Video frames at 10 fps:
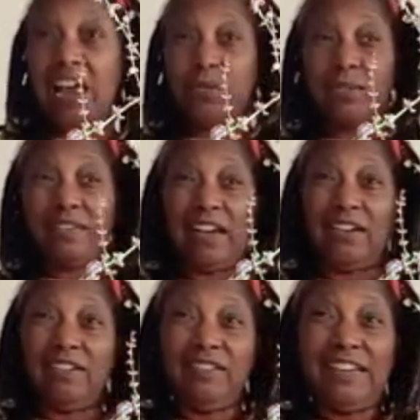I was
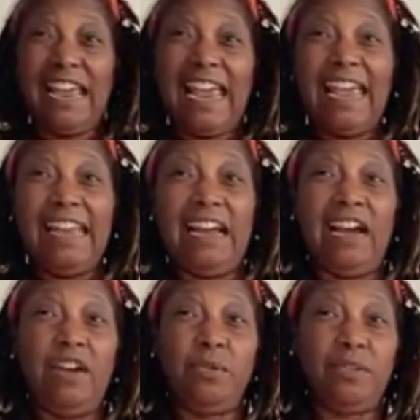out and
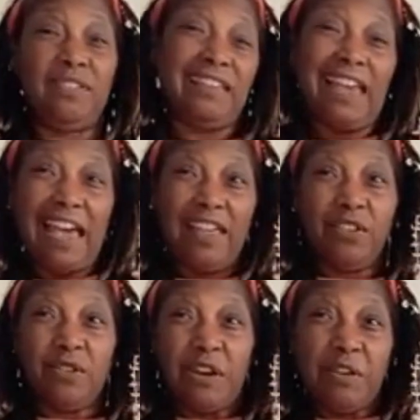I was
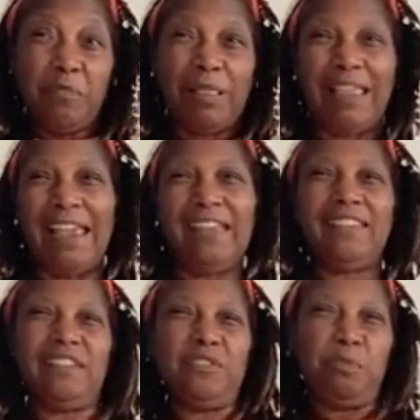gathering plants,
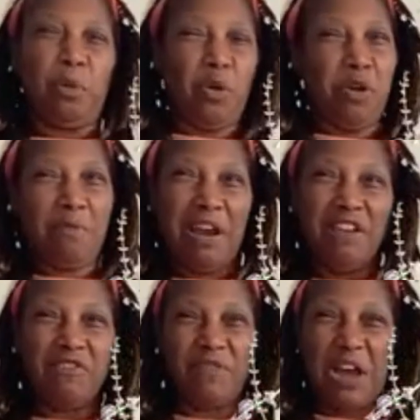exploring my
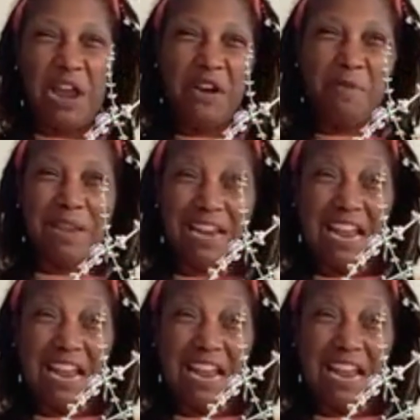environment,